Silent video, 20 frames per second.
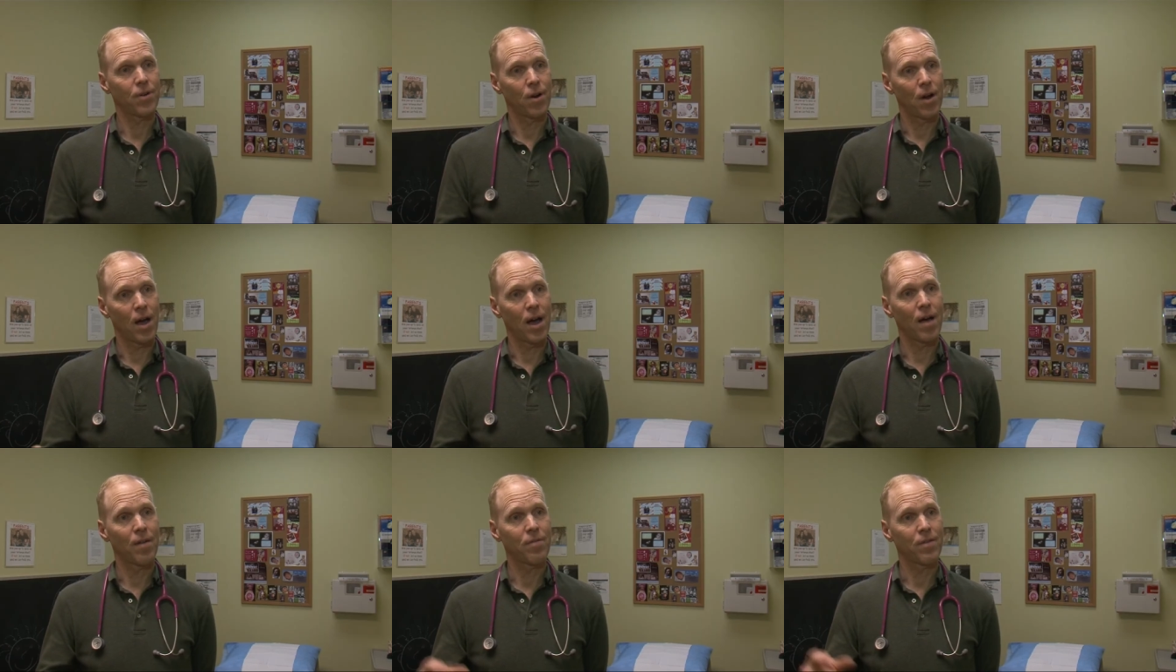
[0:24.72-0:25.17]
are
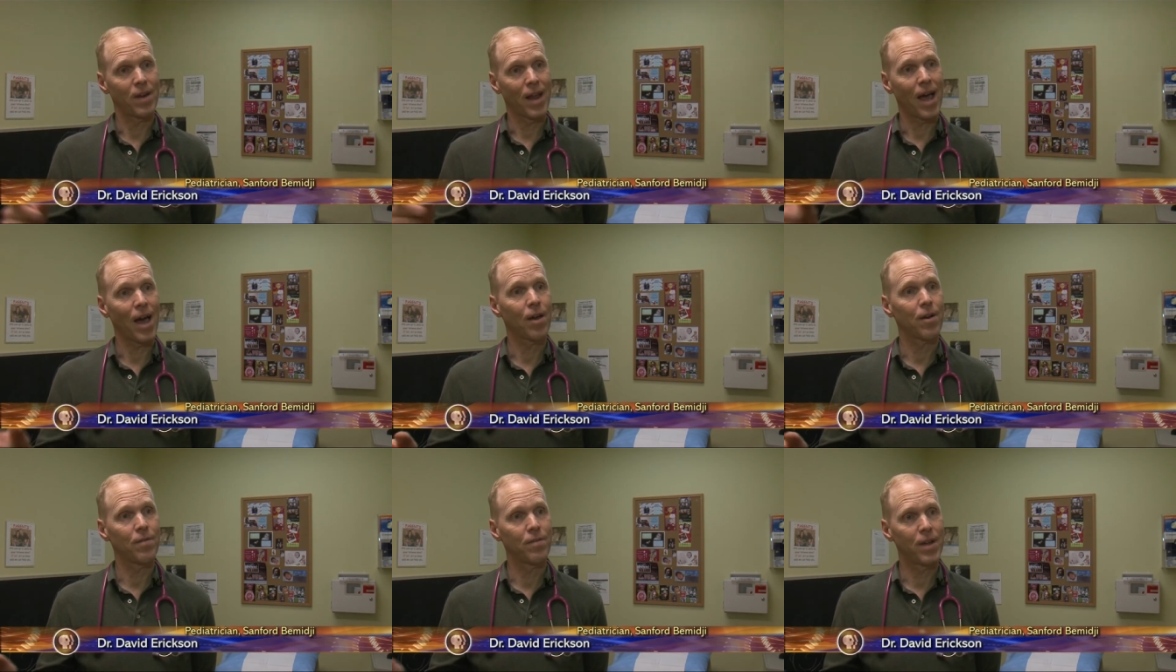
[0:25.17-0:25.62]
often
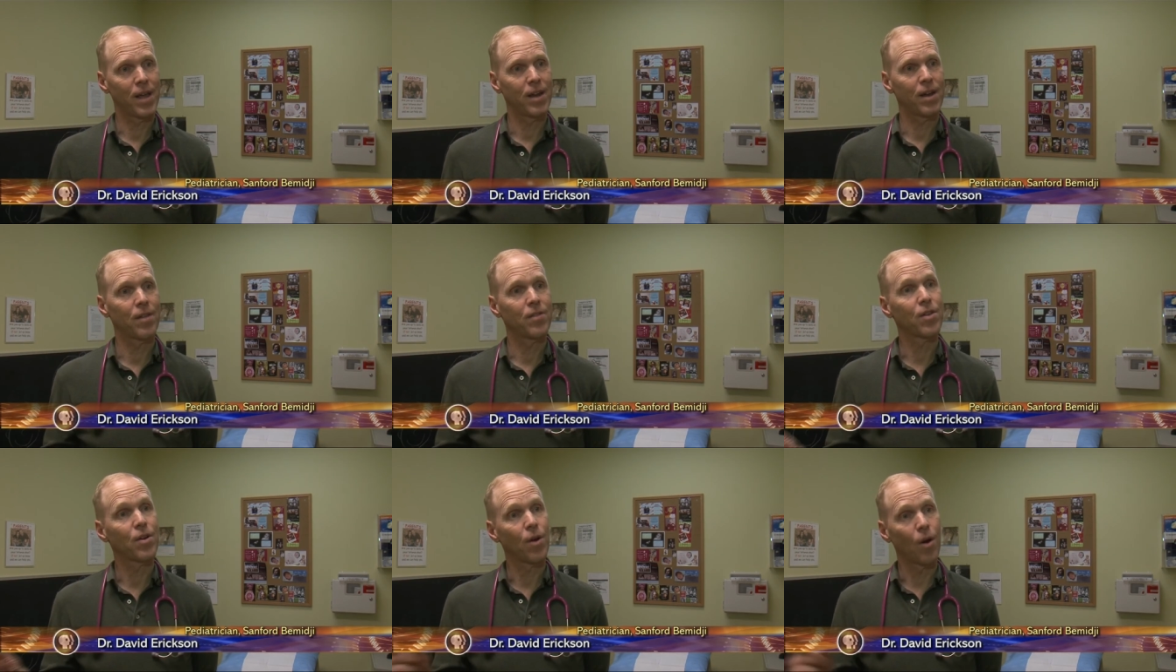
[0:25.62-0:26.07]
out of date
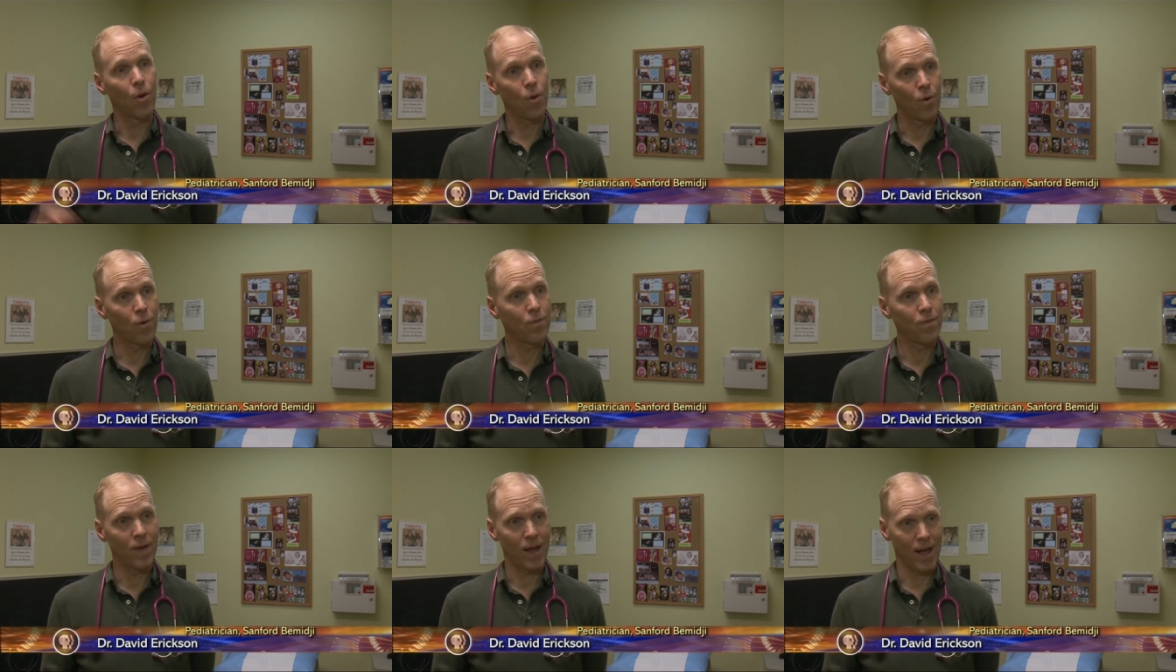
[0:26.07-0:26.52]
on their
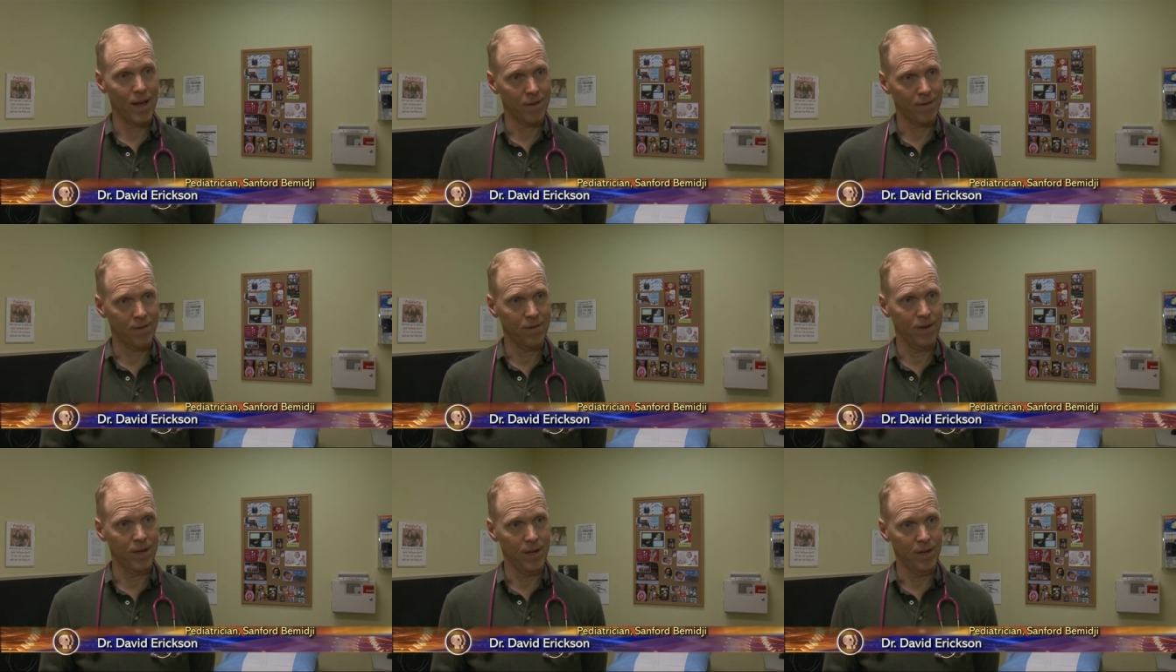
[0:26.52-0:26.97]
own
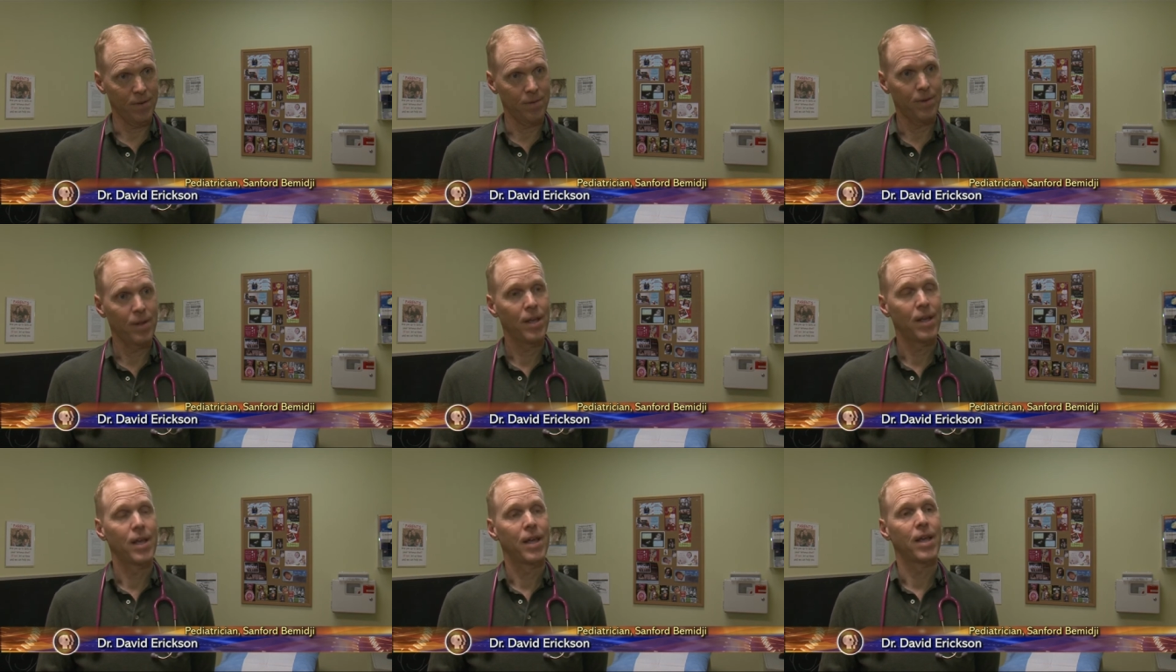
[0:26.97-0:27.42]
vaccine,
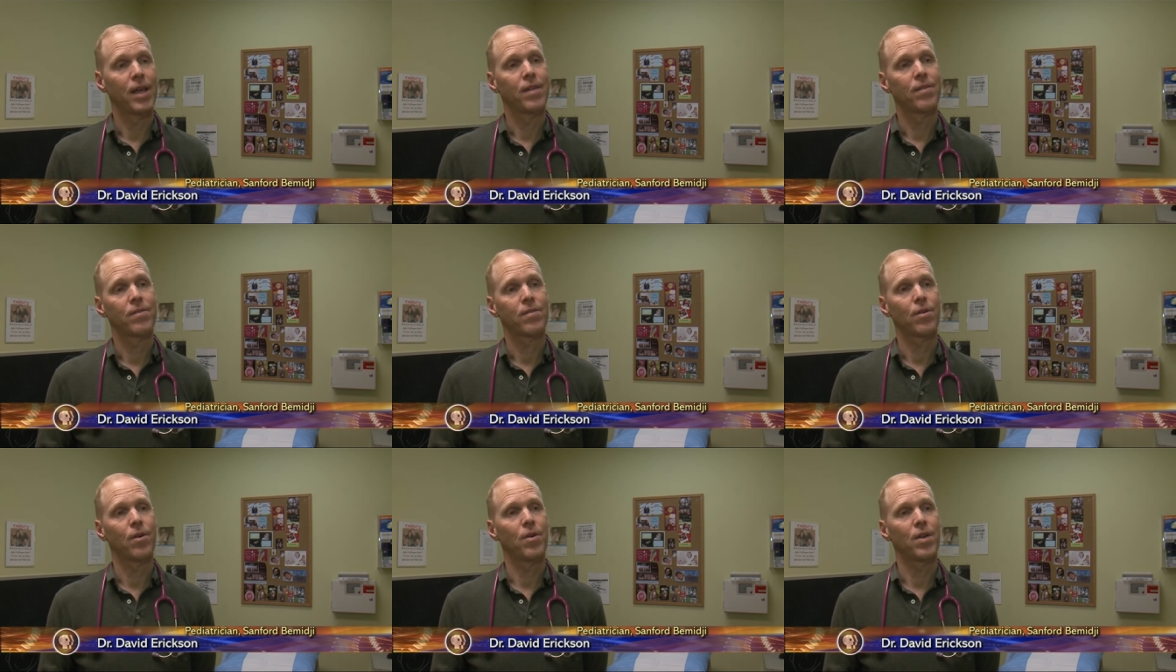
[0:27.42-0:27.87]
and
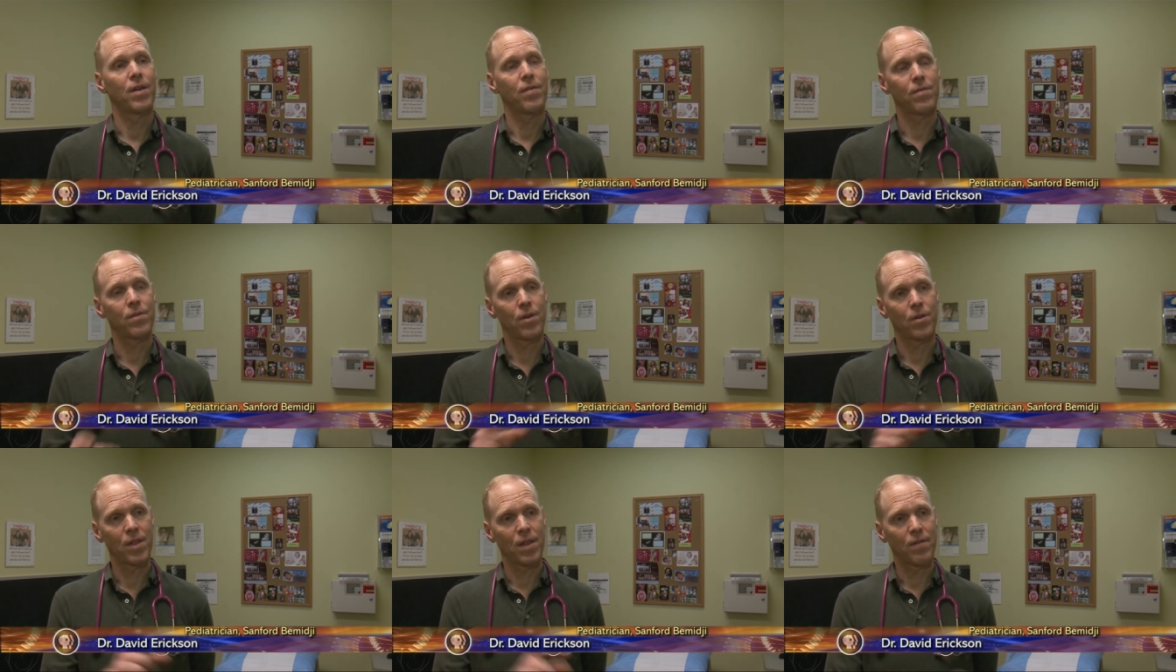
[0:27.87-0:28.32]
so even
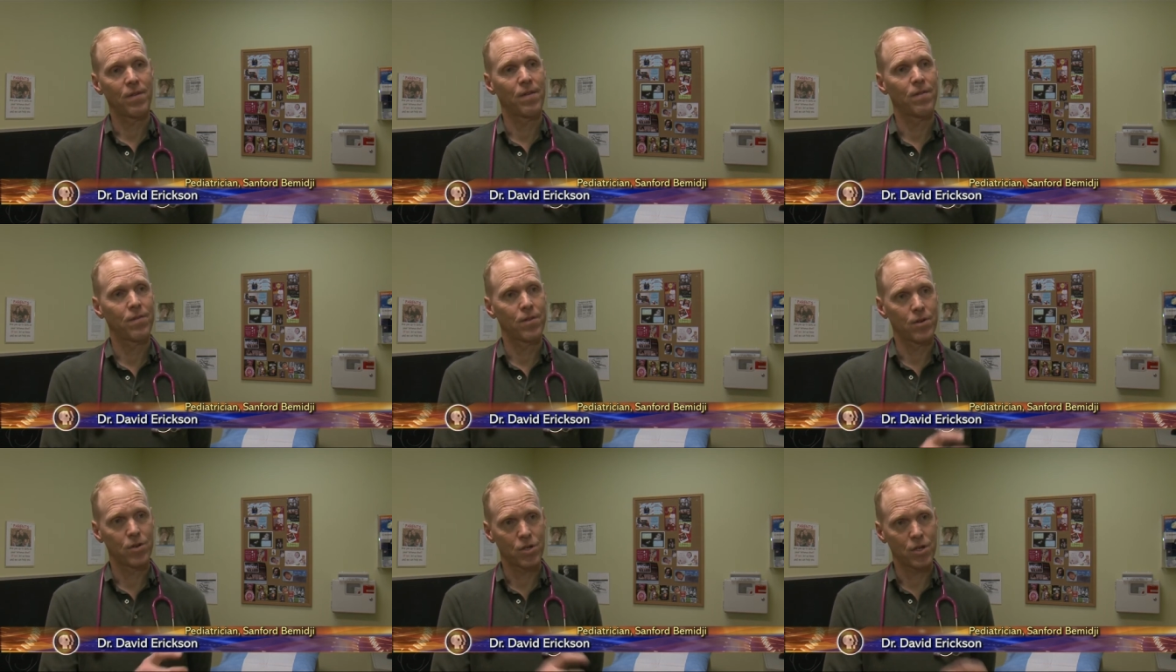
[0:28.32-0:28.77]
though they've given
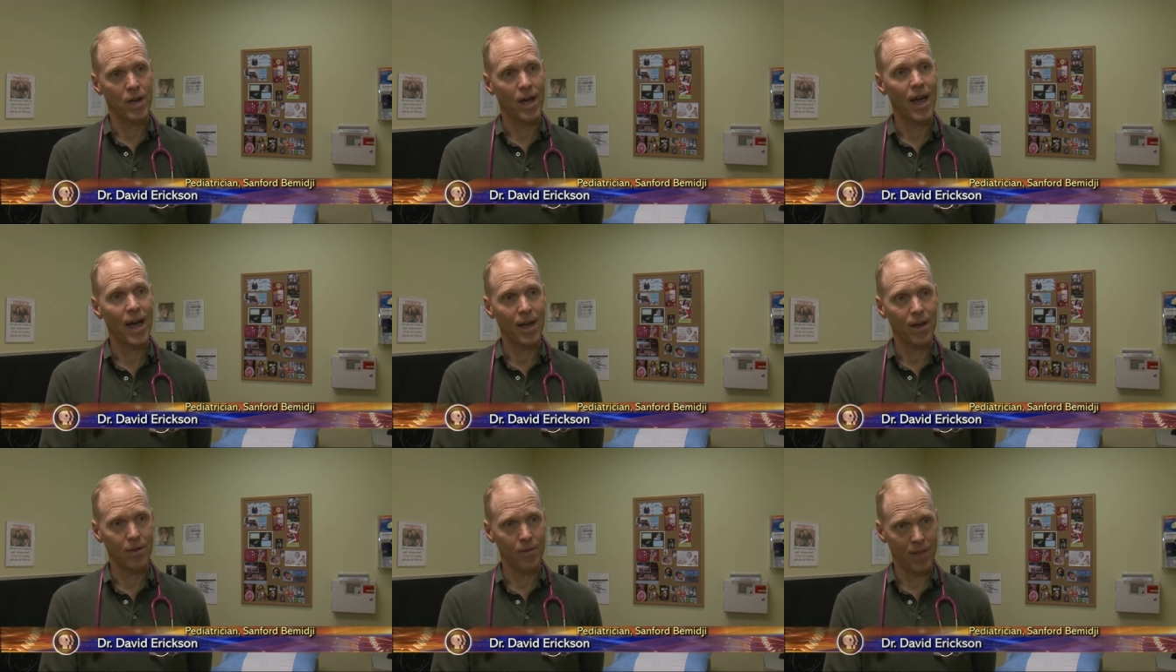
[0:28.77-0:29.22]
their
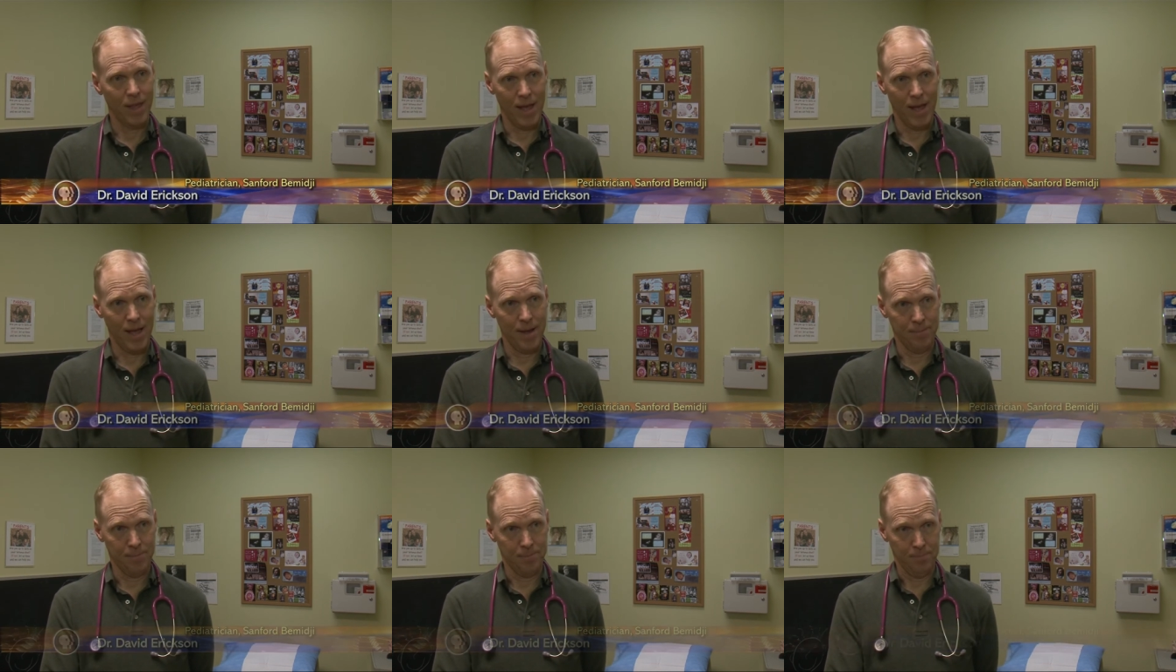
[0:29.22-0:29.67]
child
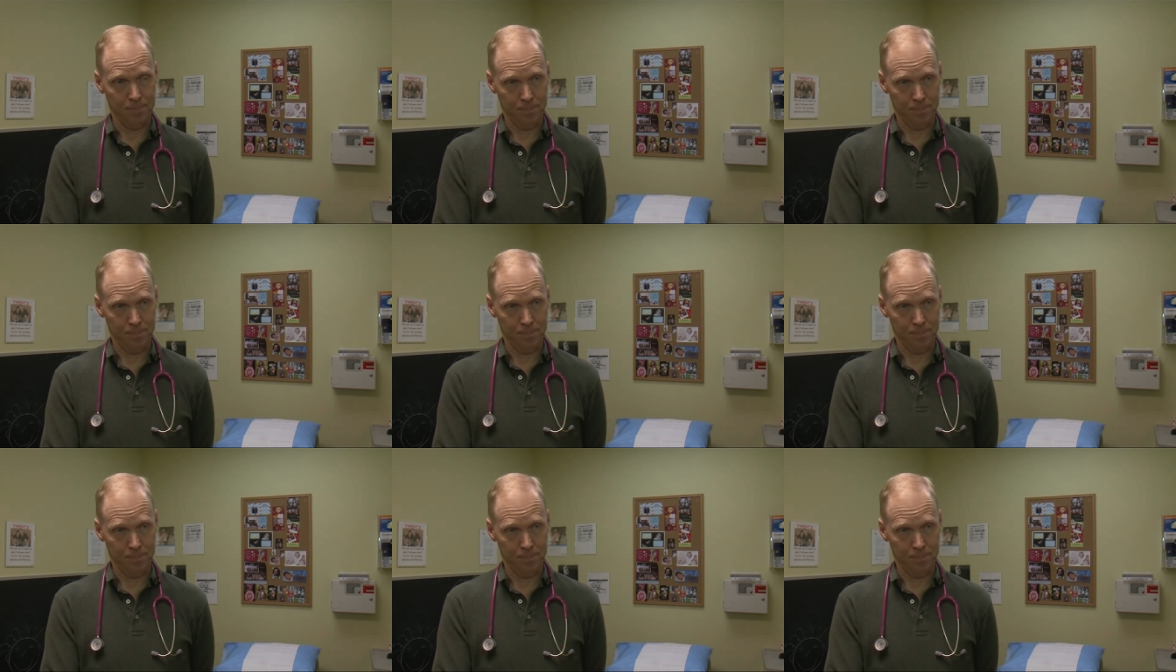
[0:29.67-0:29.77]
that,